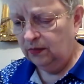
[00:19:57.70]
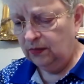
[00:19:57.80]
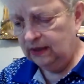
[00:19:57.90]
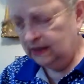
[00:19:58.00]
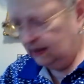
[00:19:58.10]

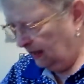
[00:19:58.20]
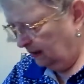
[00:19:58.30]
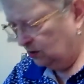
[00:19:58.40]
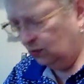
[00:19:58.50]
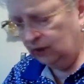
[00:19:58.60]
This
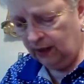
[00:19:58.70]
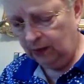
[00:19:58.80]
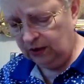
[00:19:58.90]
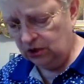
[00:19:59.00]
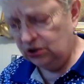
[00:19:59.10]
next one I'm
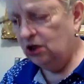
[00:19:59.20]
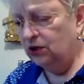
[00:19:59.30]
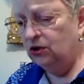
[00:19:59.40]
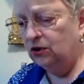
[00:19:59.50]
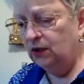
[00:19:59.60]
going to show
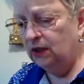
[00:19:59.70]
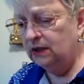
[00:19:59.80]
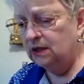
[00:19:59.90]
you is